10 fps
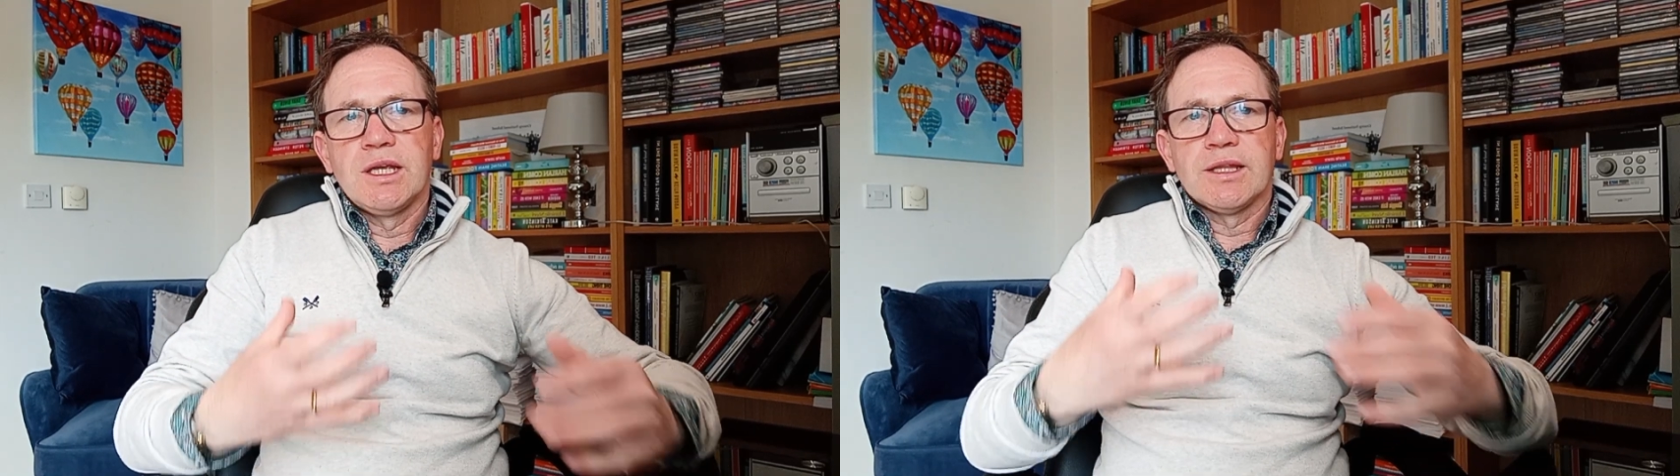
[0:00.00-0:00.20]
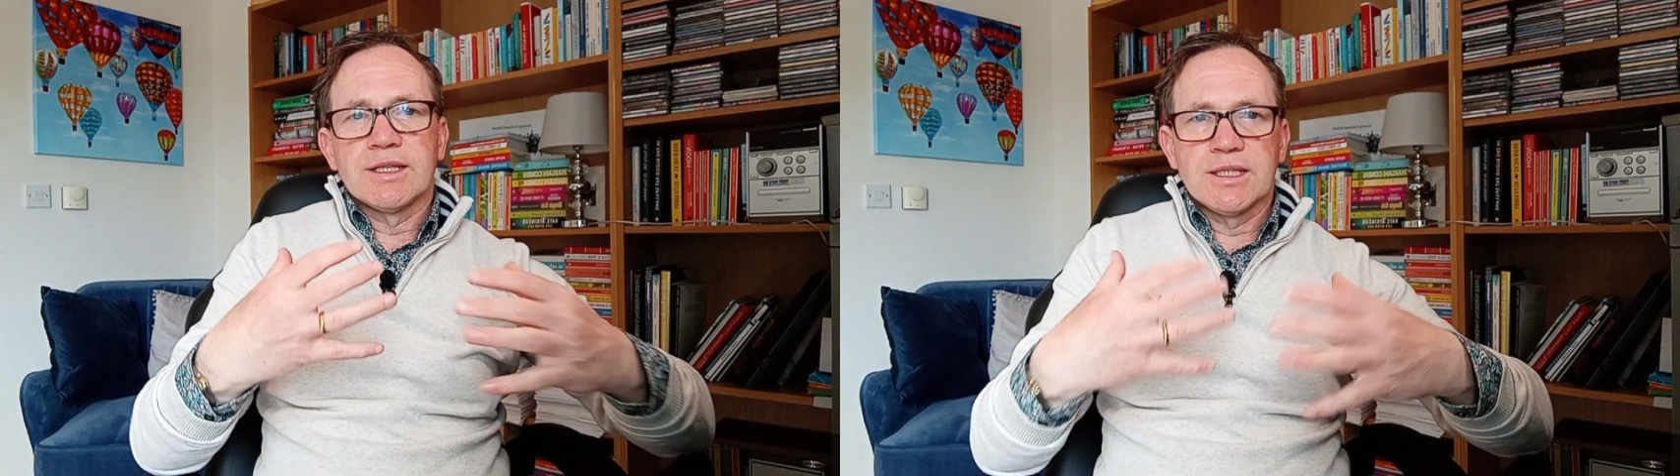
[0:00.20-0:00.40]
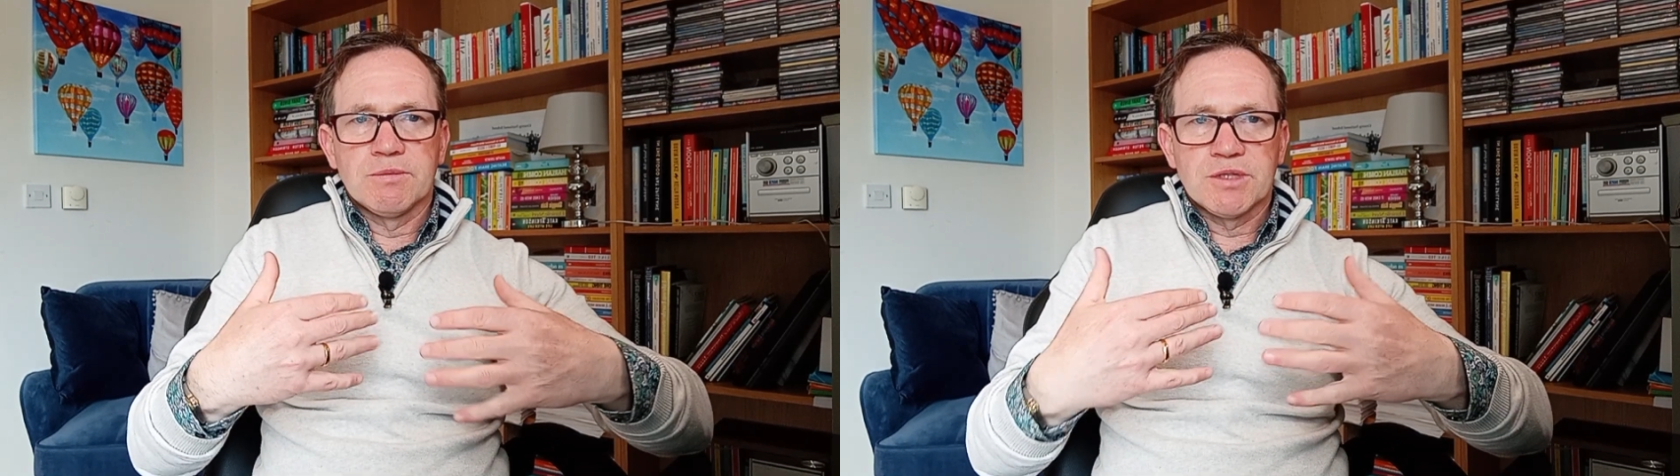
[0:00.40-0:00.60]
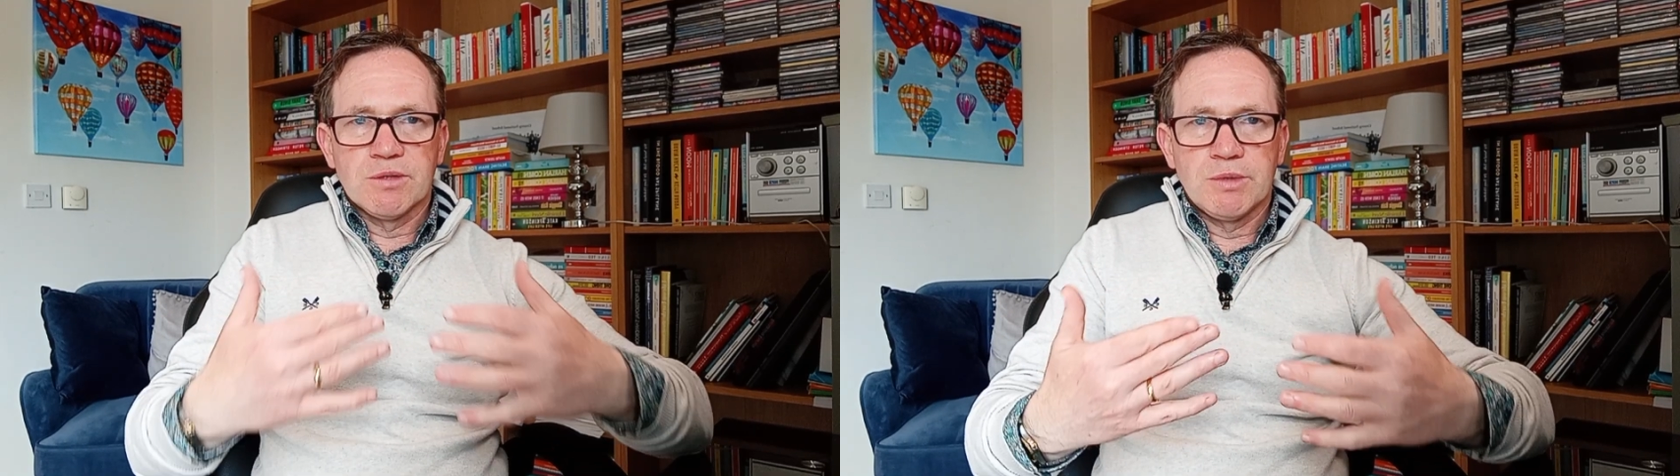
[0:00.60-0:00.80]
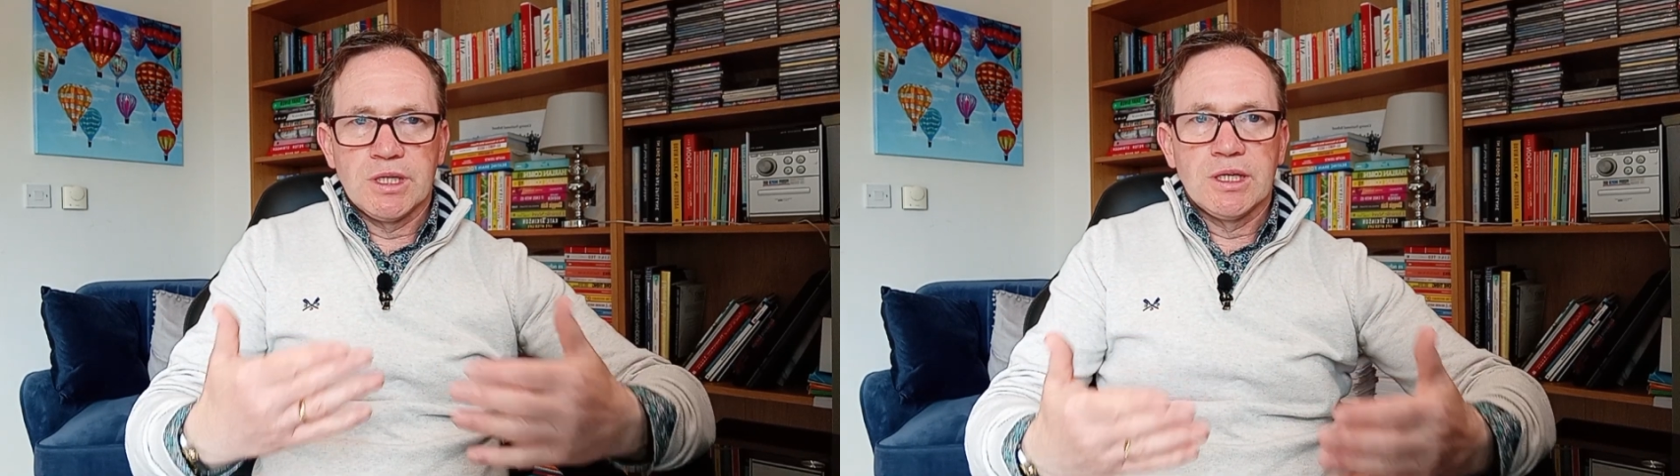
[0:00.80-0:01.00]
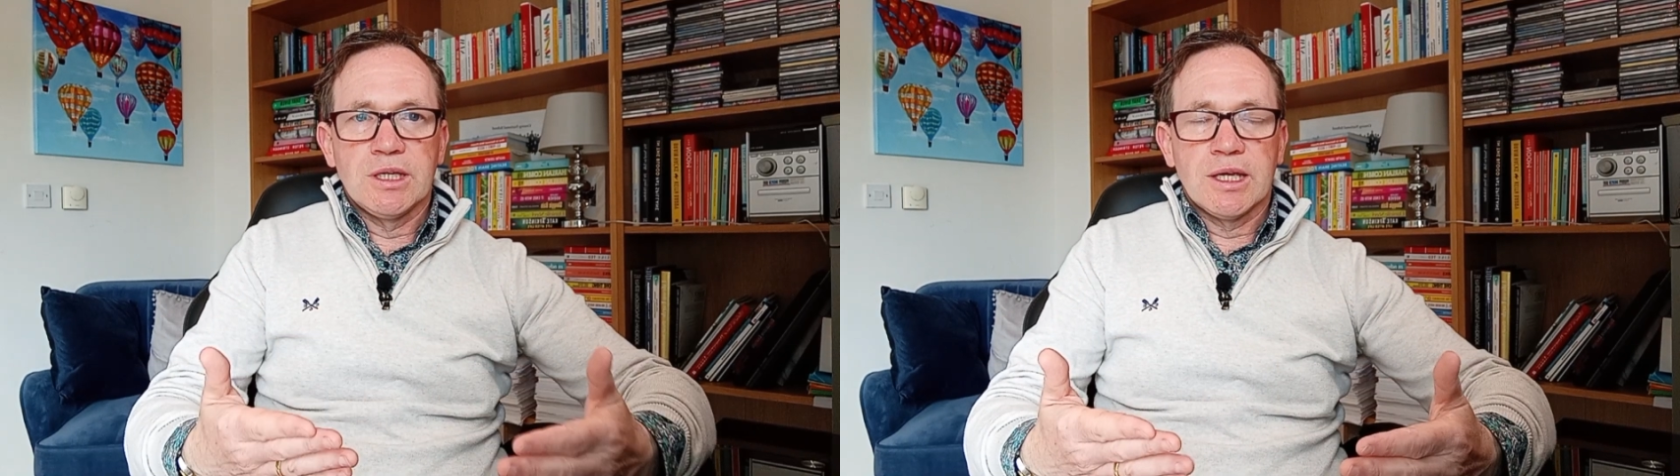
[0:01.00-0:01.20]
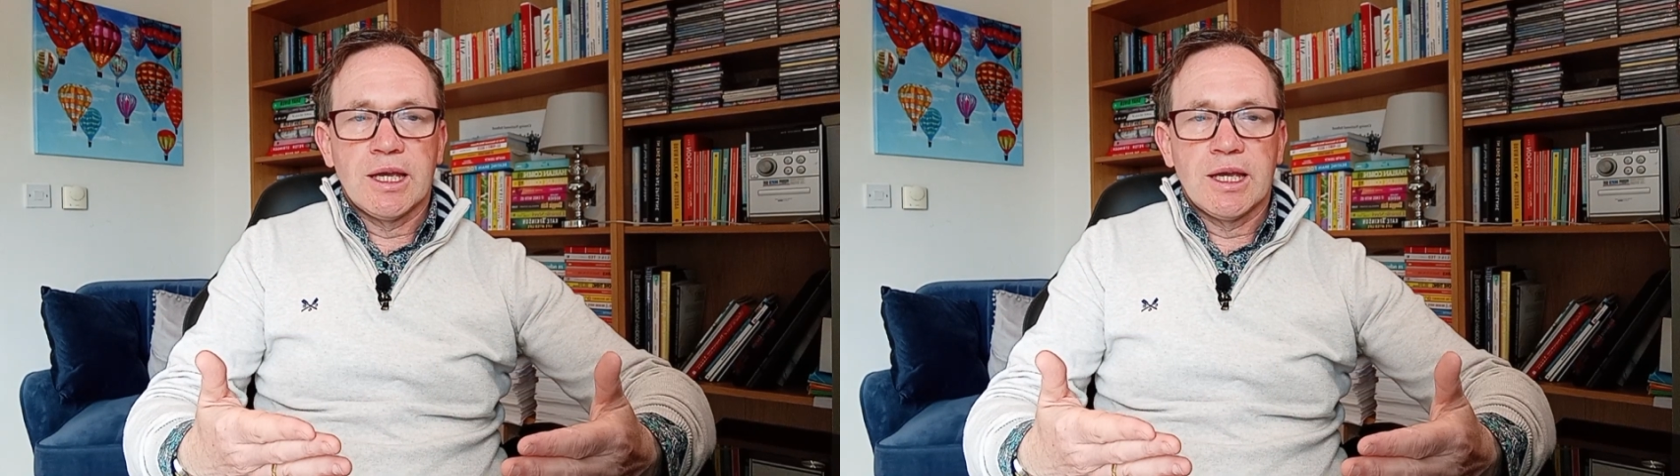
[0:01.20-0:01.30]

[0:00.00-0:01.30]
that seems to be